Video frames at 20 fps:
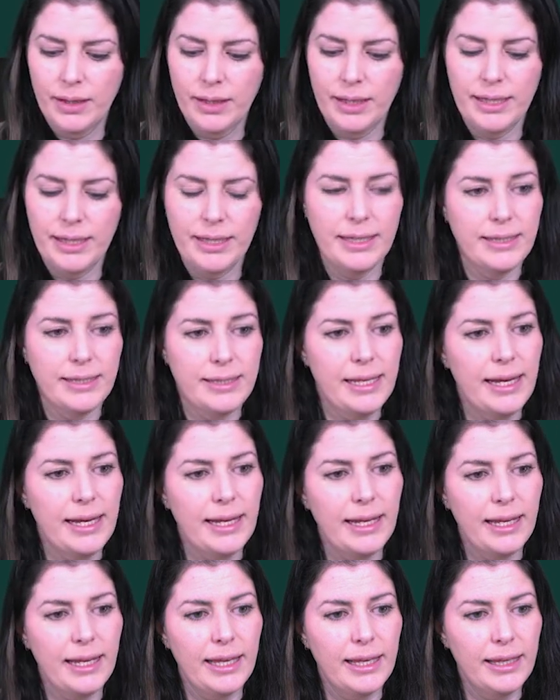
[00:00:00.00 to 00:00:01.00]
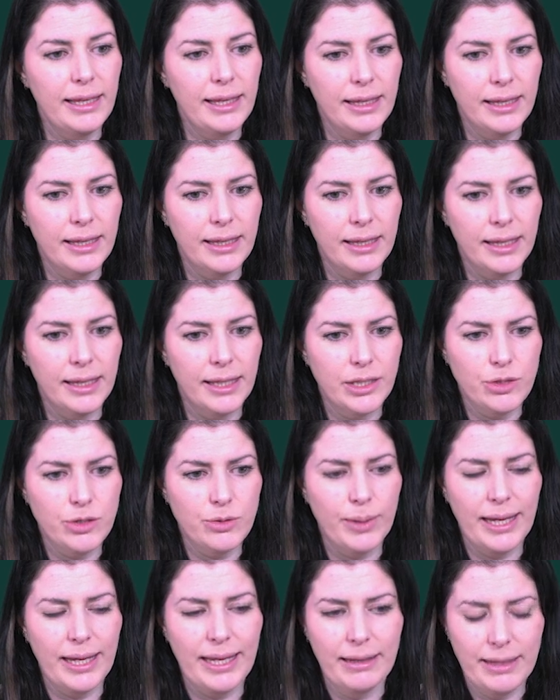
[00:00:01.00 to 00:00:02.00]
is Layla. Do
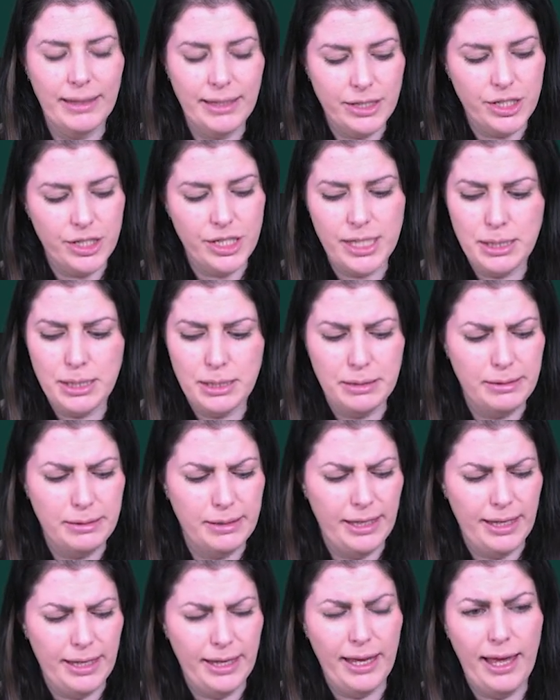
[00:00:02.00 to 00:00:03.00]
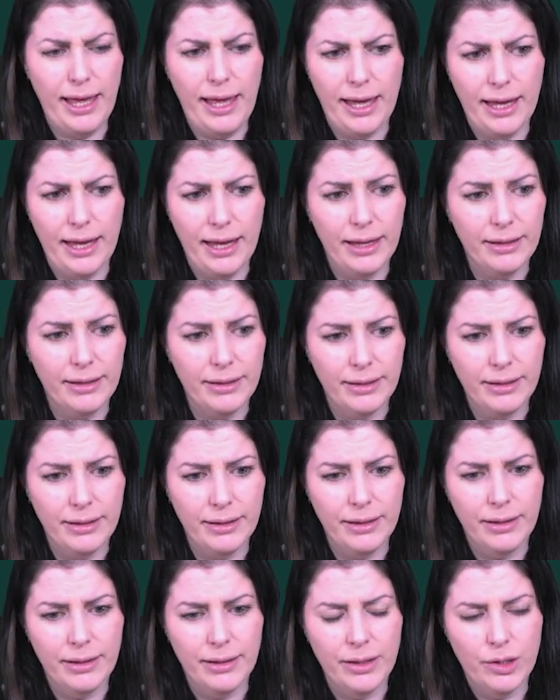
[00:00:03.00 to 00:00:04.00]
I like cheese? Yeah.
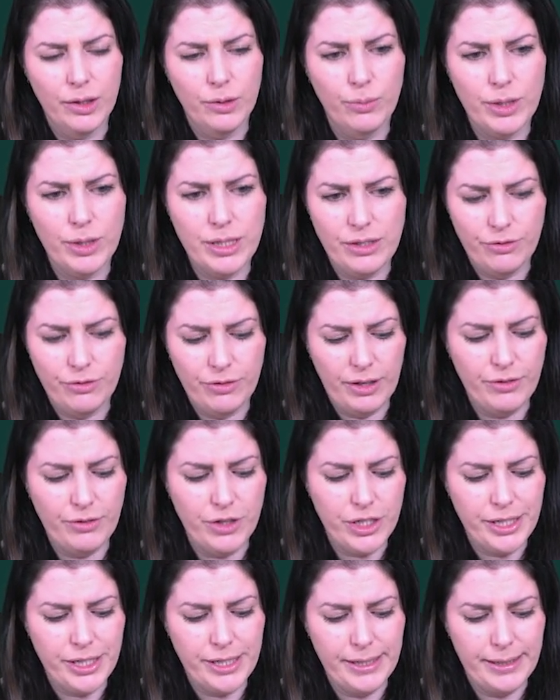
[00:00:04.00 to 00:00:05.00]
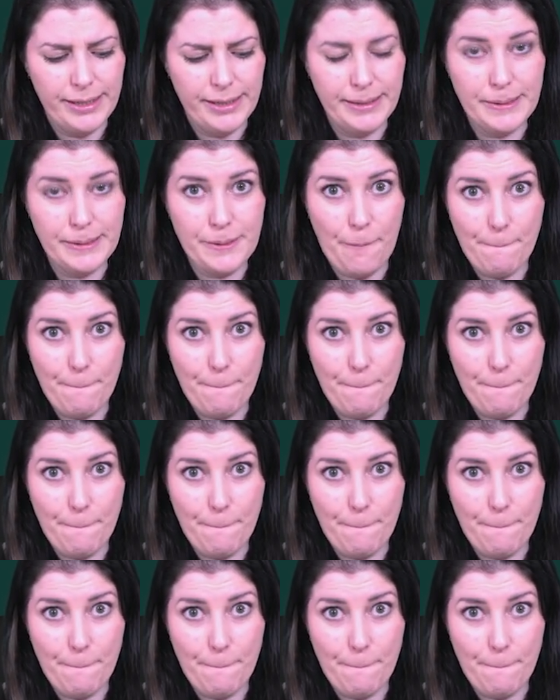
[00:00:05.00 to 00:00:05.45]
What's your favorite cheese?